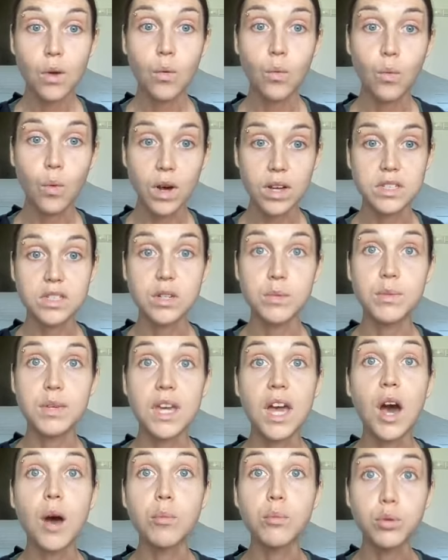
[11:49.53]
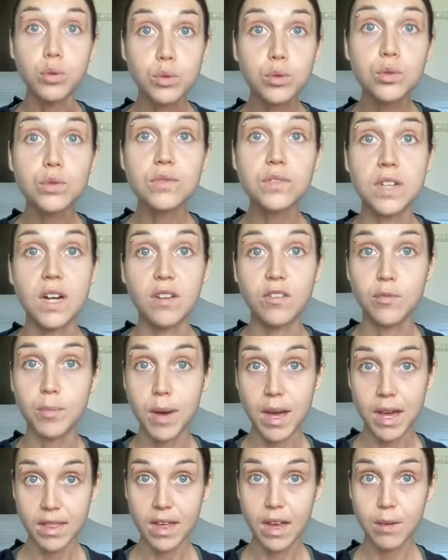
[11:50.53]
was to be approved of
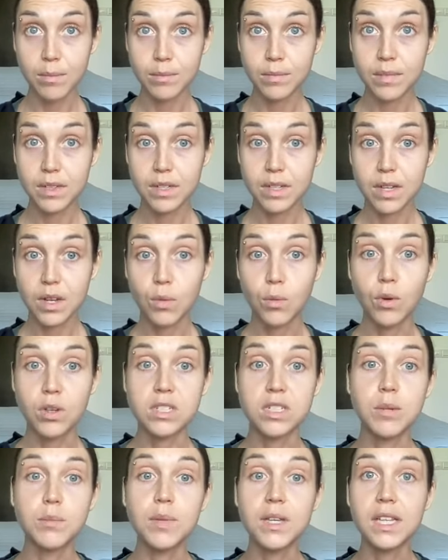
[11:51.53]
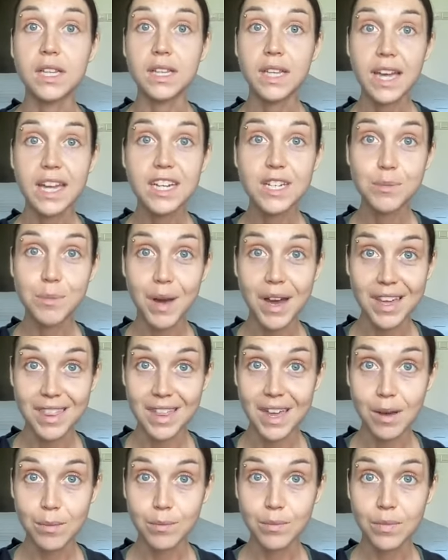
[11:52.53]
by them, was to be liked by
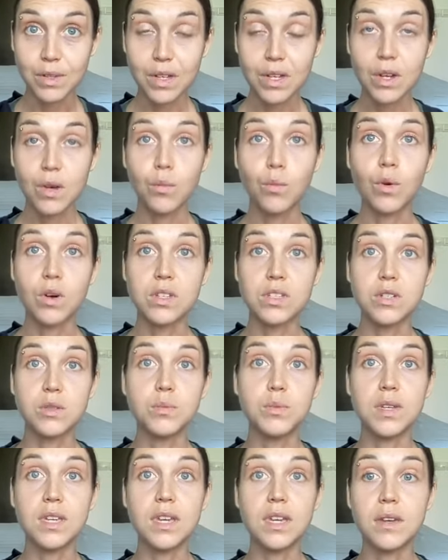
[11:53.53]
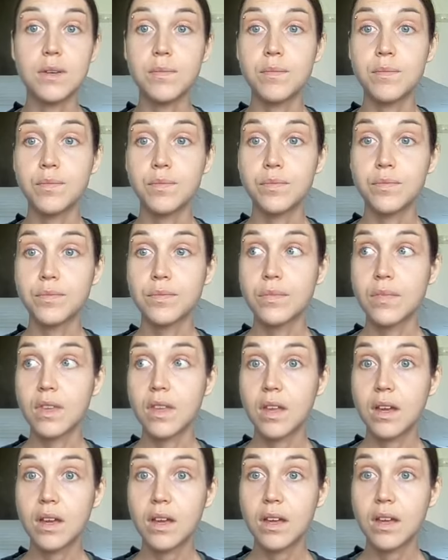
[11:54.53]
them, was to be
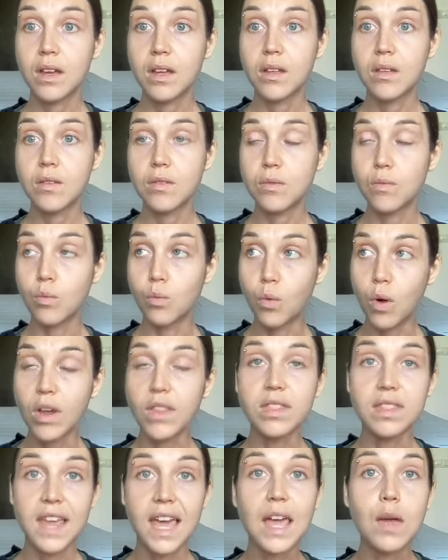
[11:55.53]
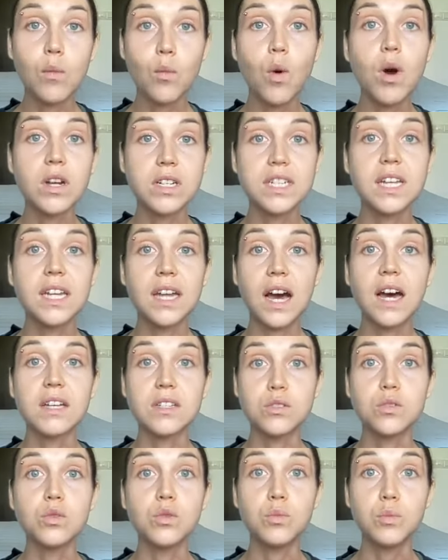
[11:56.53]
what they wanted
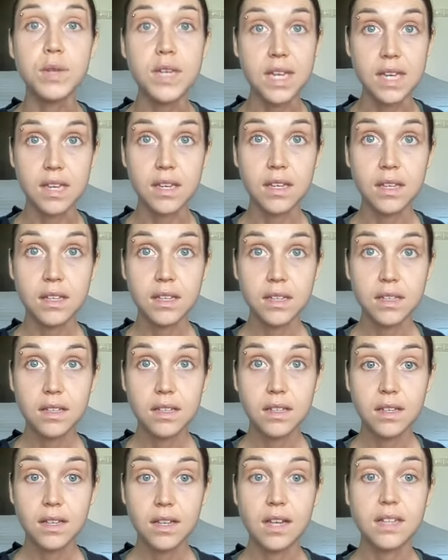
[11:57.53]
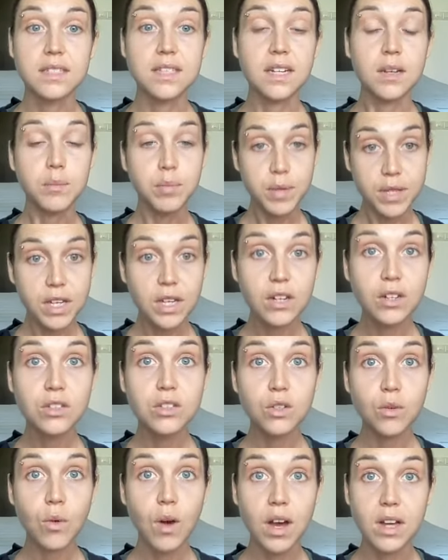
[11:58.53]
us to be. Because it appeared
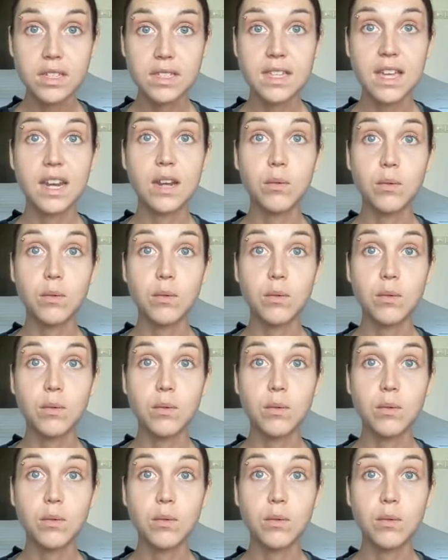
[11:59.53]
to us that it